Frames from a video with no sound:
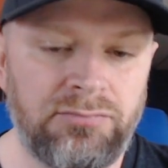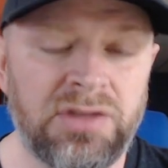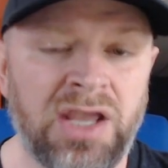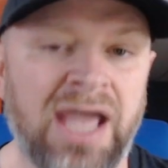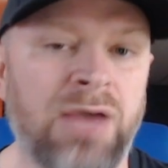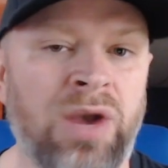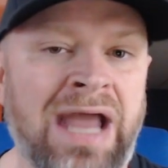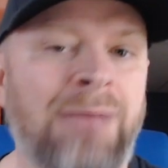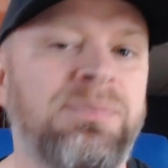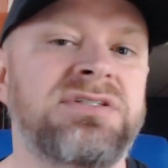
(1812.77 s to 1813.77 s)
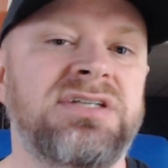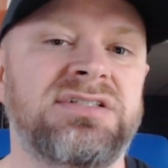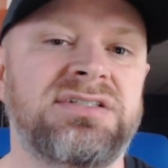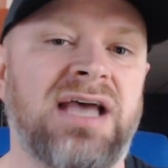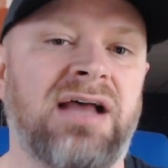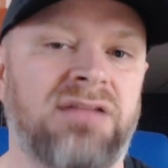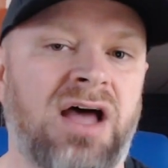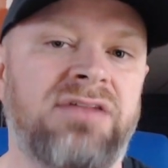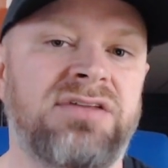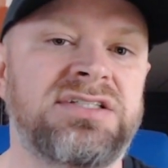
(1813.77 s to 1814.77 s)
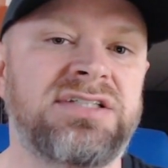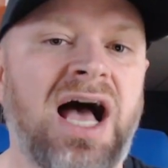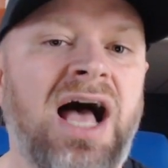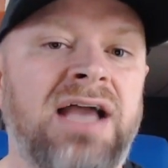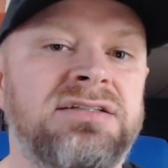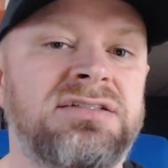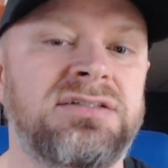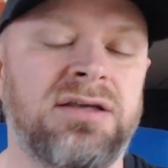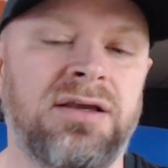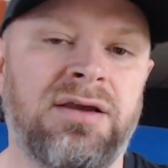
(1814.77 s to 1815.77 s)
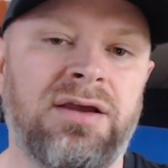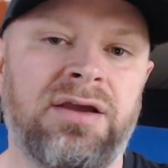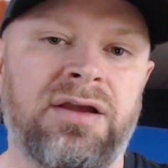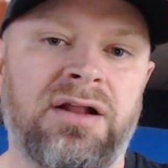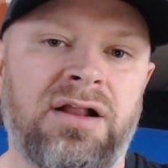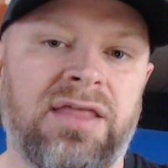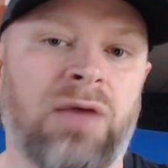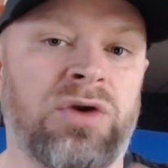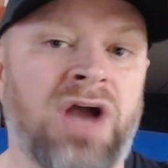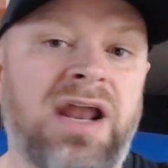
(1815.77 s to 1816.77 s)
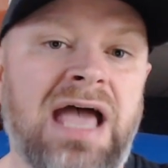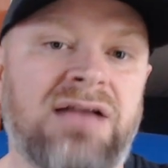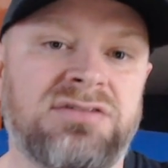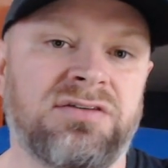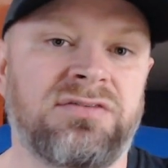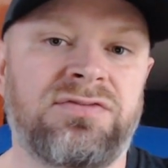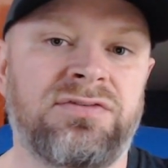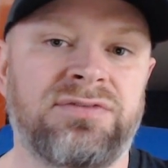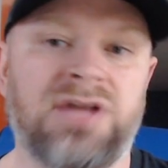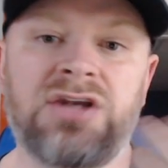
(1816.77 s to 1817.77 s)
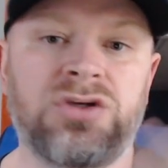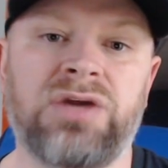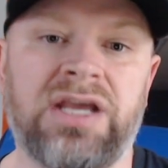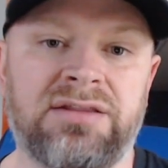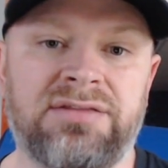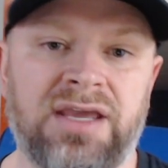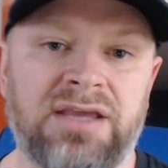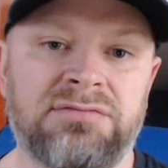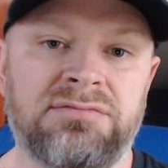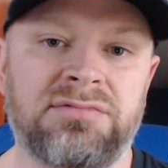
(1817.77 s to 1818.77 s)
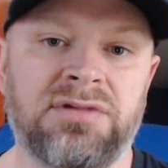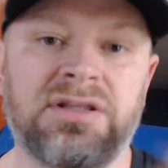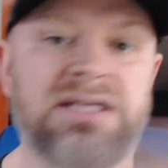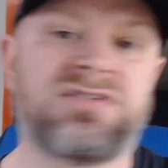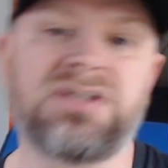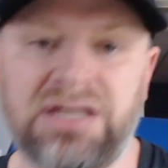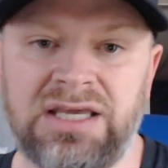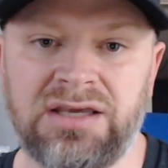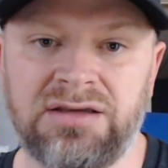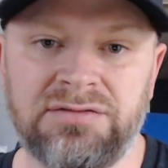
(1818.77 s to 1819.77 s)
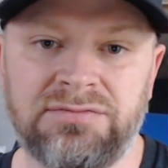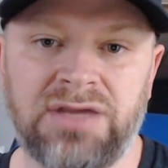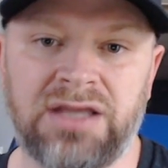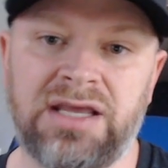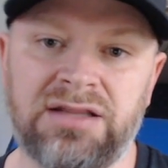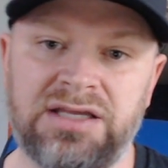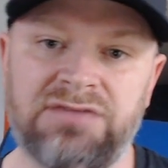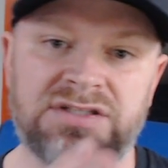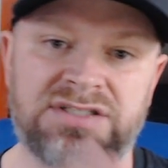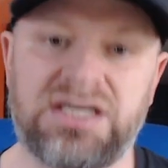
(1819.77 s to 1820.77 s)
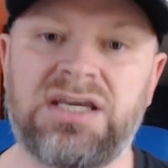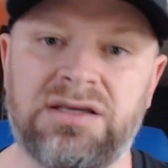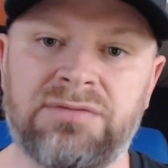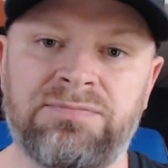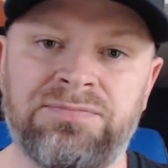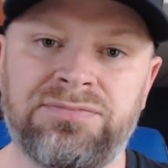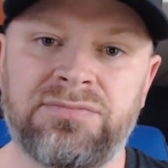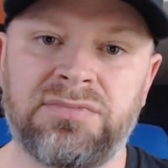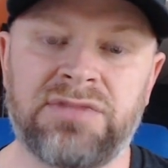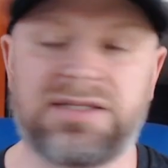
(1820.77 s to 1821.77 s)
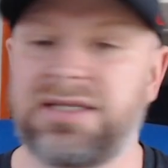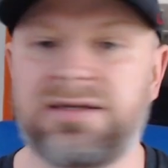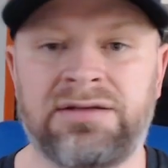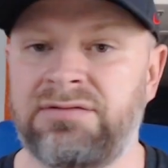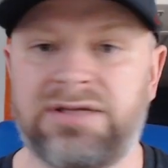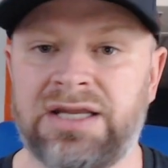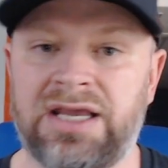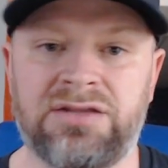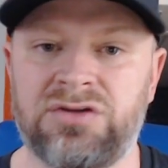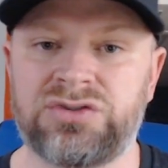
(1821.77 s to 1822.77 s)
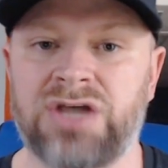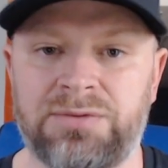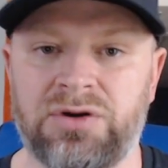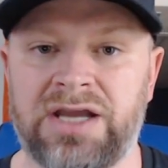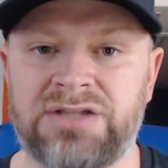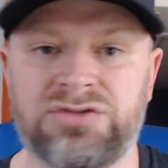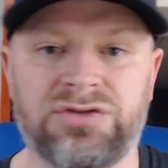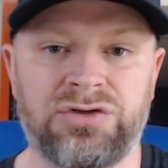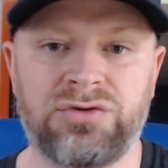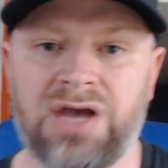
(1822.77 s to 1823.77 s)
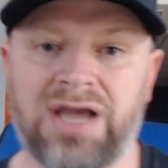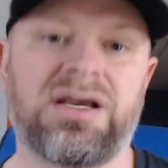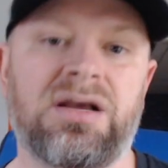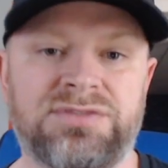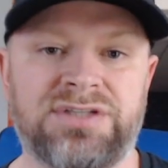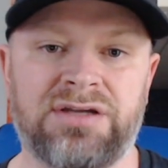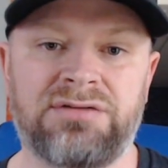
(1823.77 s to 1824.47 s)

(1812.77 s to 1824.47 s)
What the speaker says: hey, what happens is that a lot of these guys that were not active, not doing anything, leaves the league, and they leave a team that didn't get any of those upgrades. So the new guy comes in,